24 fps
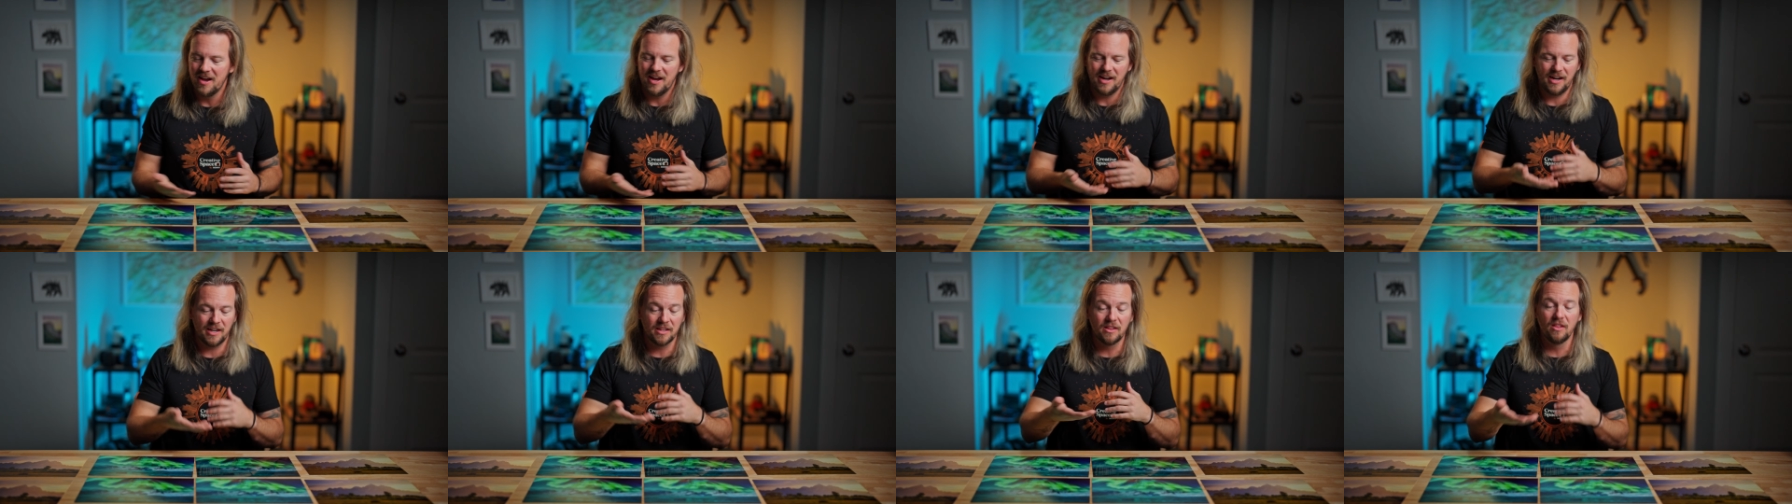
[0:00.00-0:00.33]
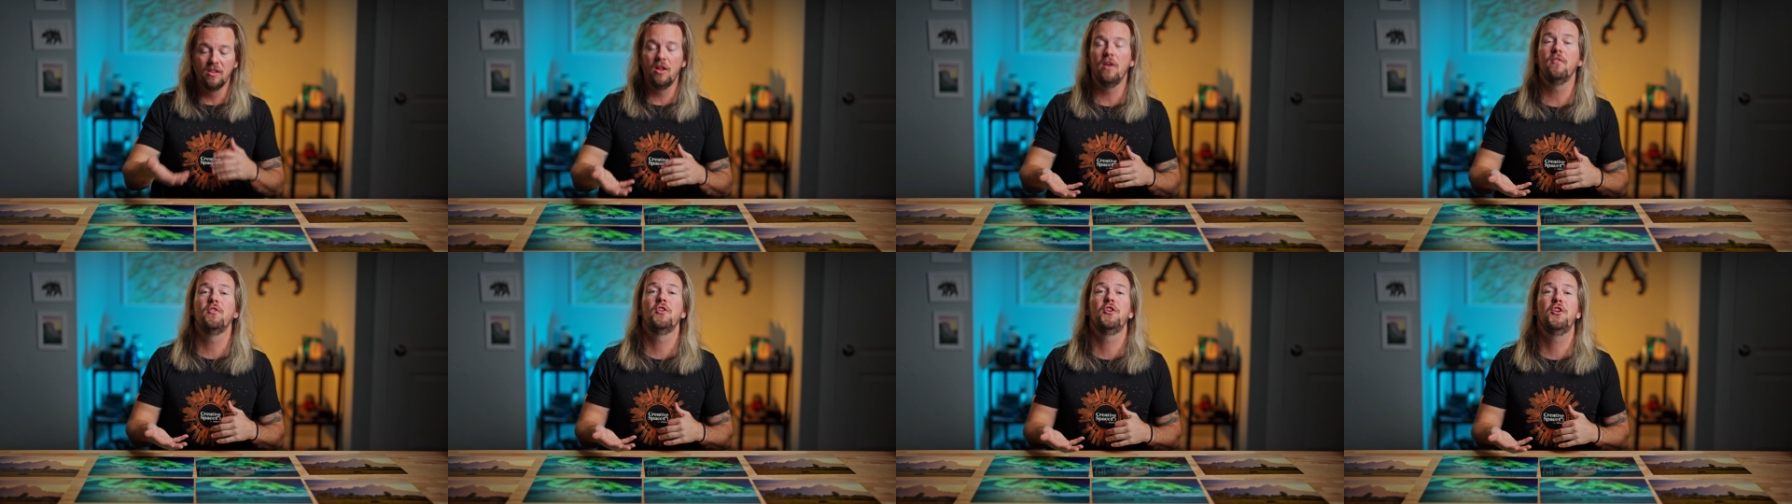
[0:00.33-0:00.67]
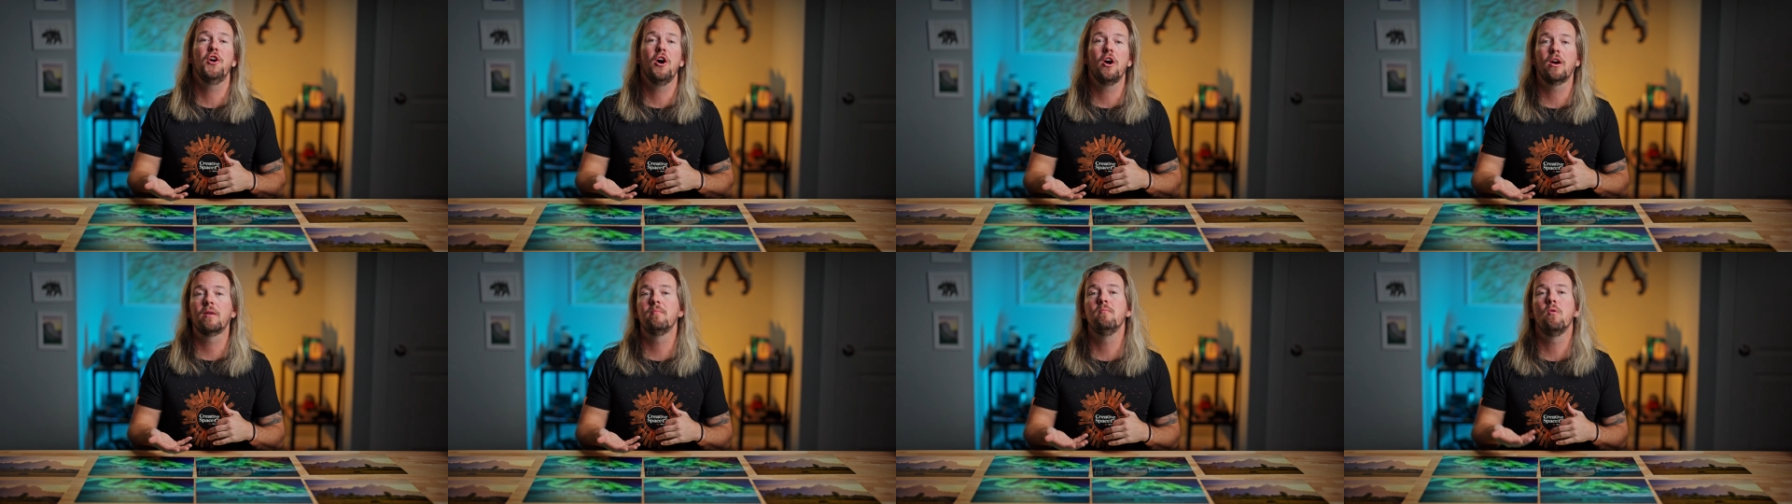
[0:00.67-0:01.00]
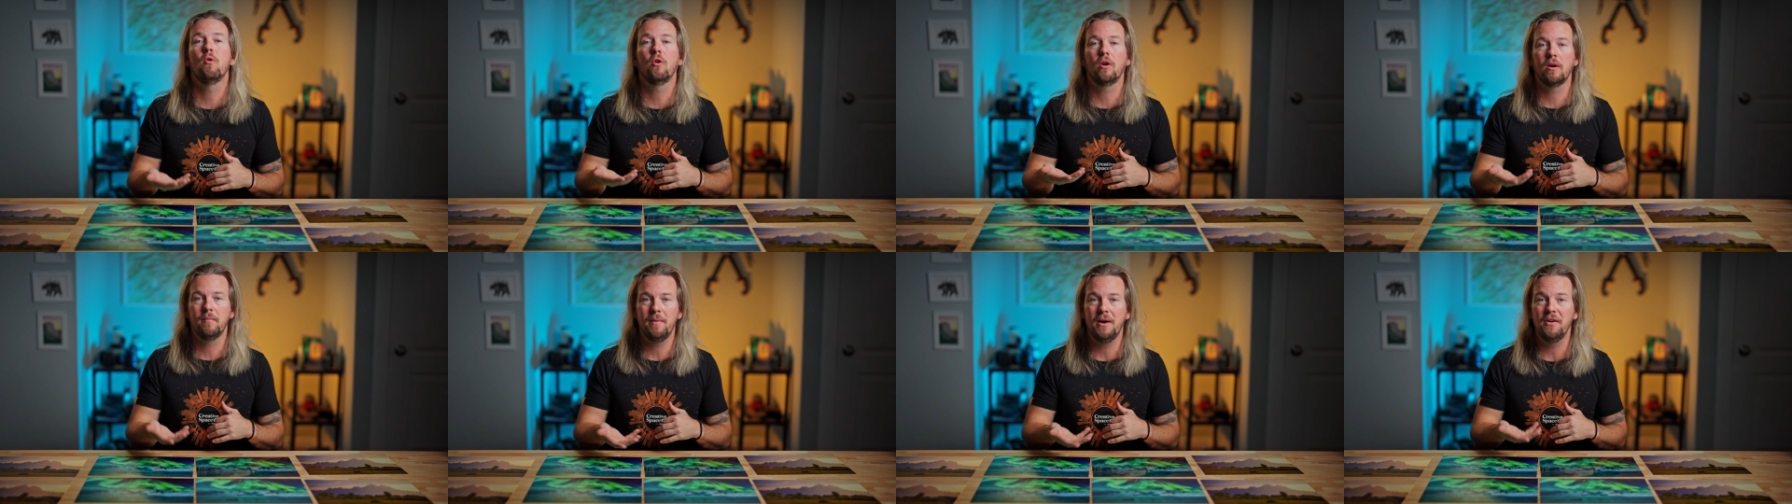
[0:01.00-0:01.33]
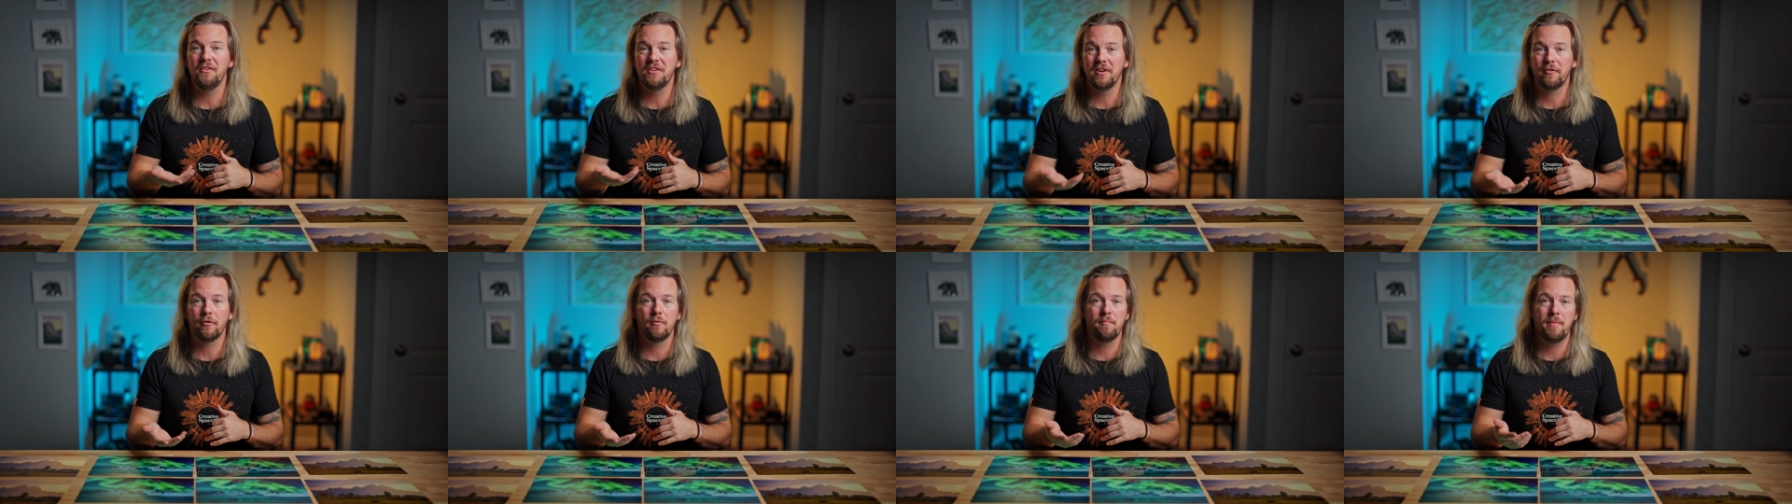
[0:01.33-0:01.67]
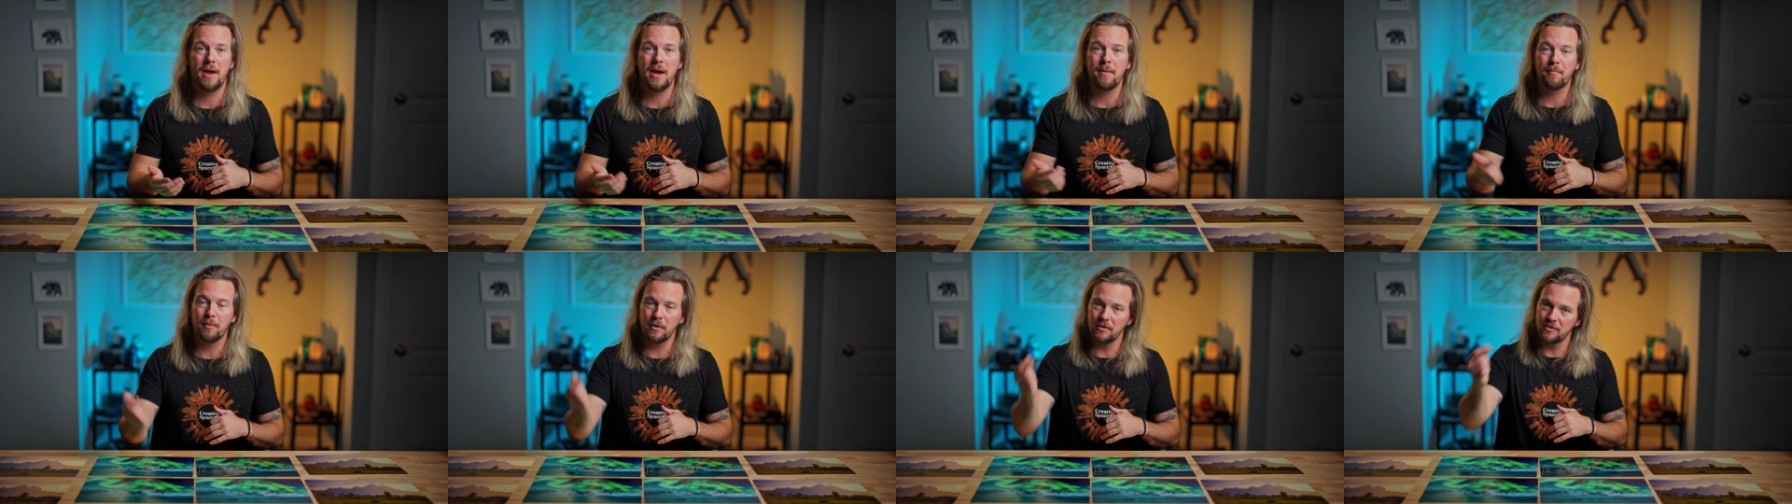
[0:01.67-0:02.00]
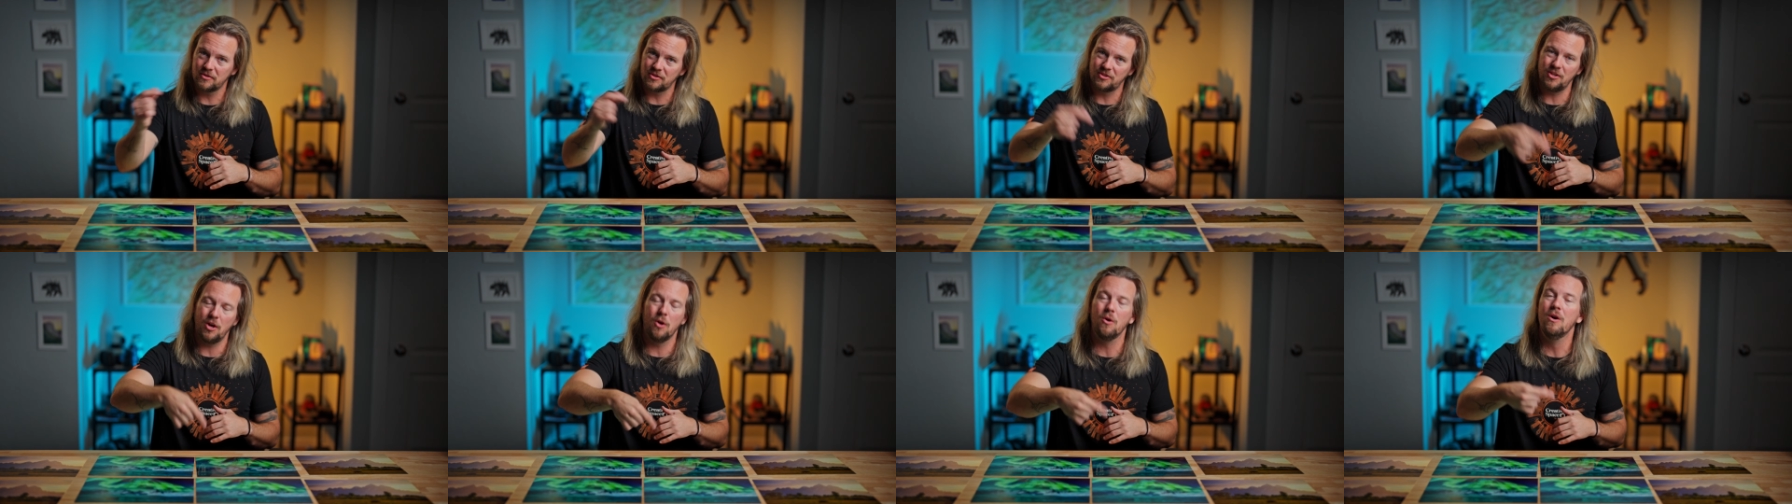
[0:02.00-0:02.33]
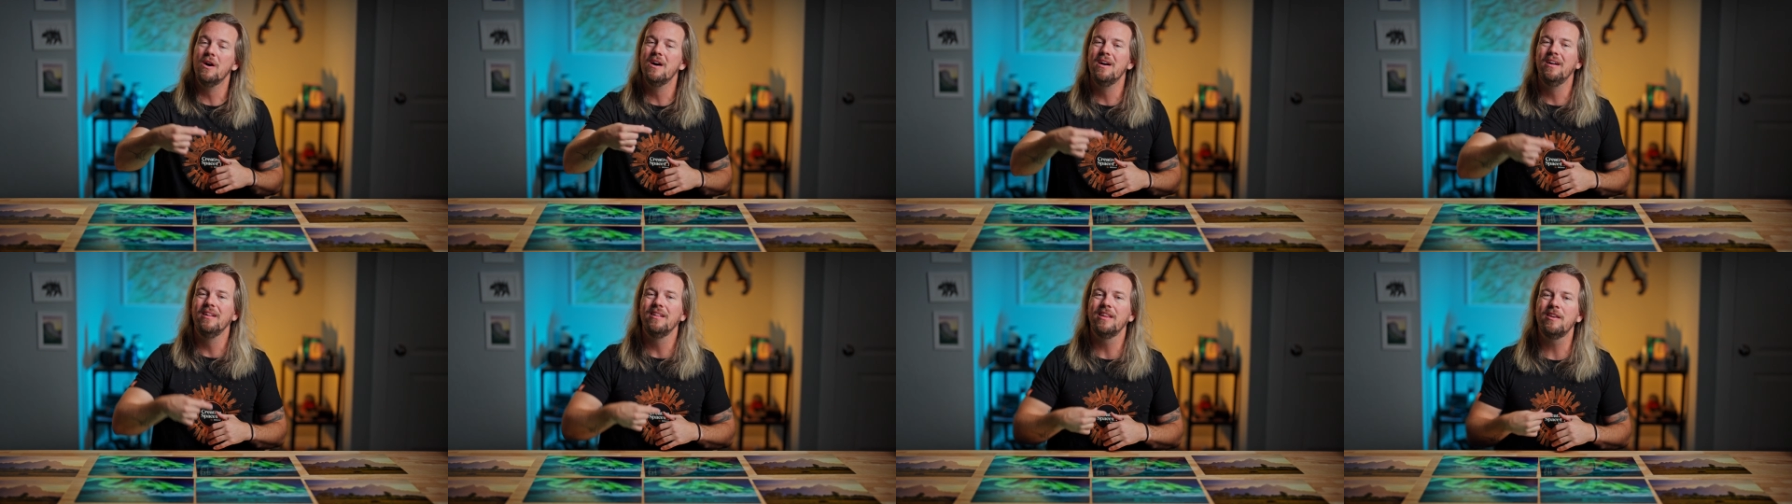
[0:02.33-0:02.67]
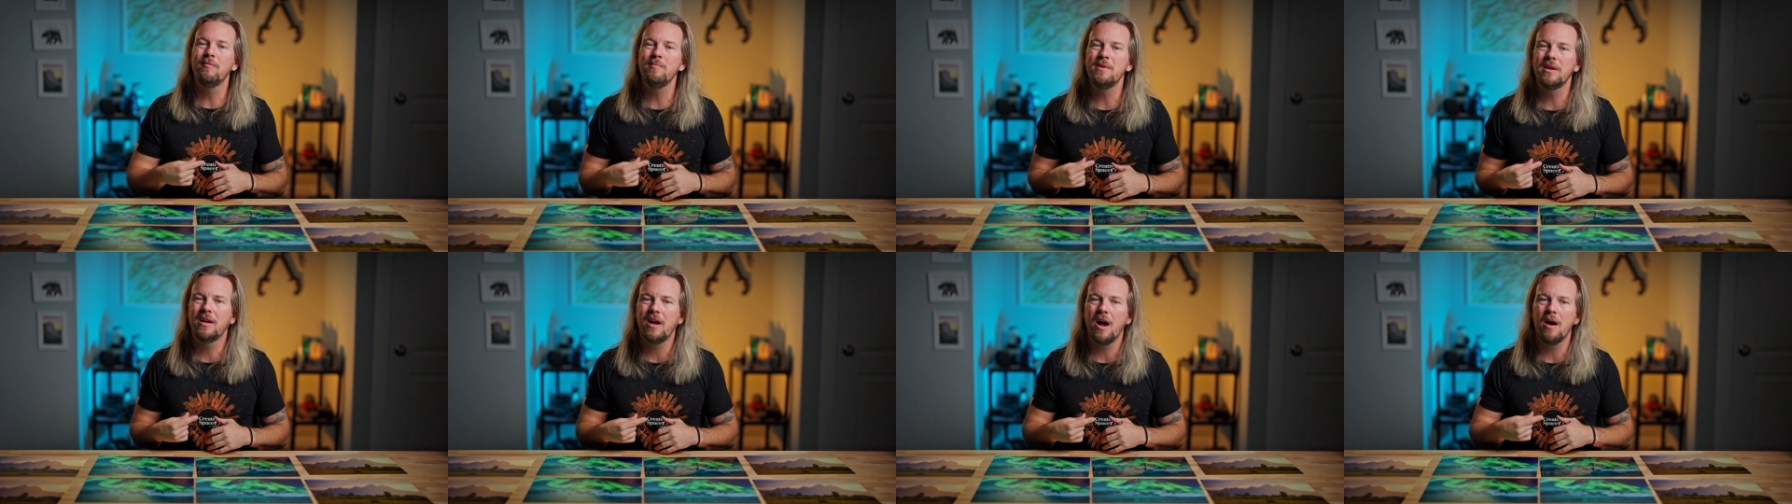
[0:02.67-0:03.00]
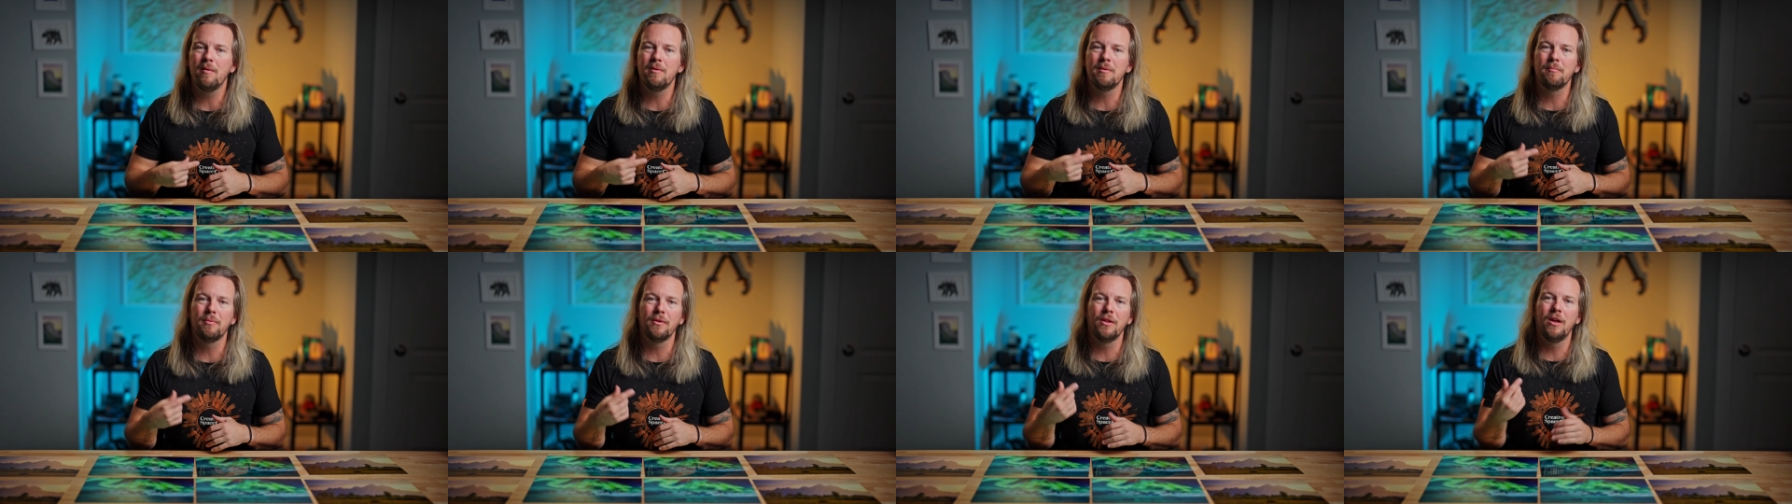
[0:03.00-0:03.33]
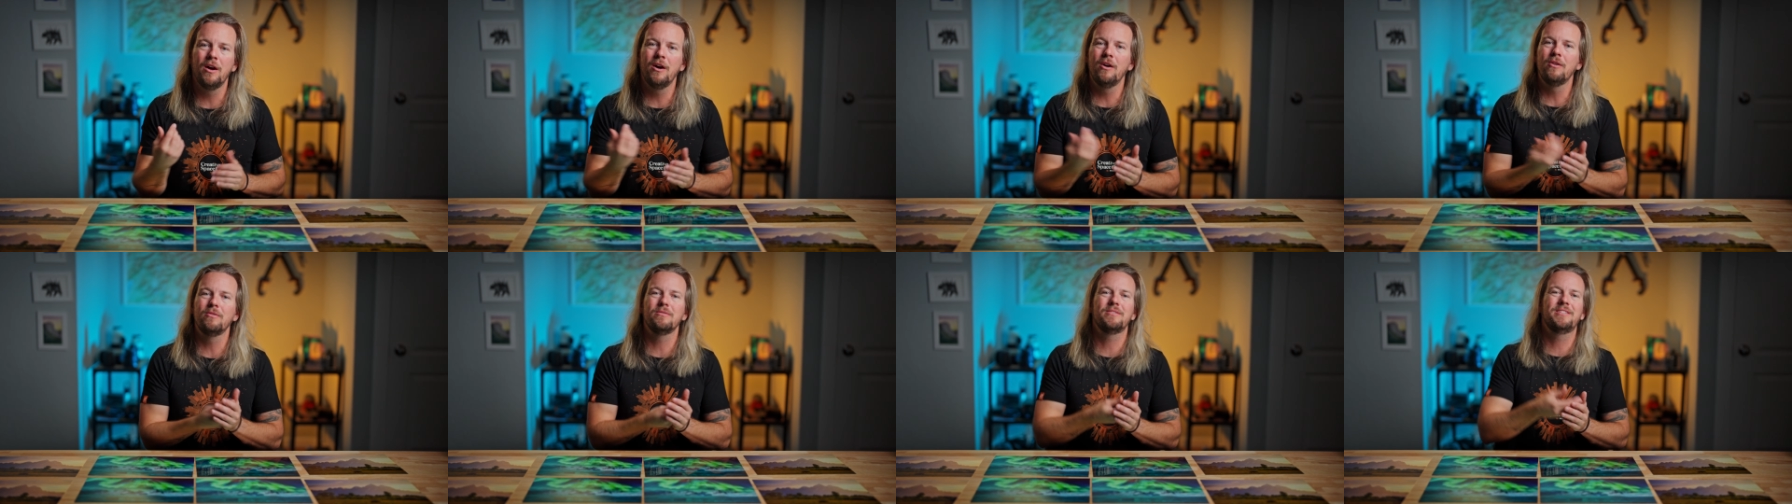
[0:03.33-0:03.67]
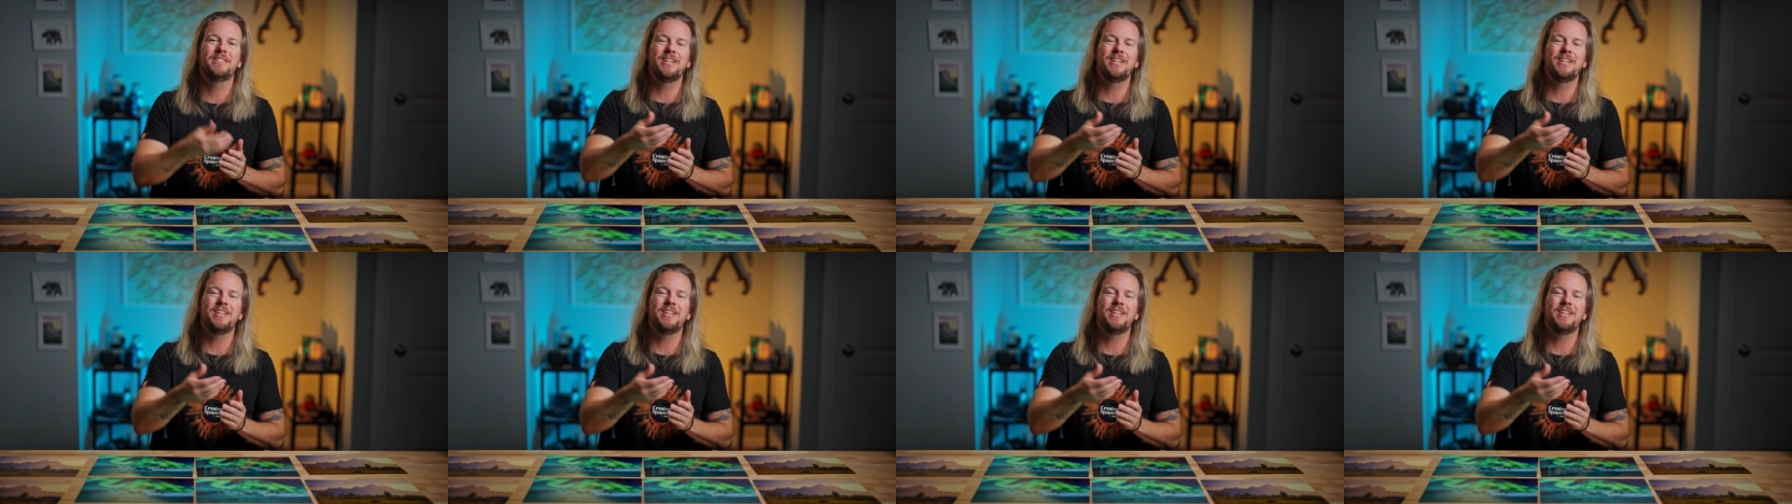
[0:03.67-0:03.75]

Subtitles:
I'd love to talk more about different papers, so leave me a comment below,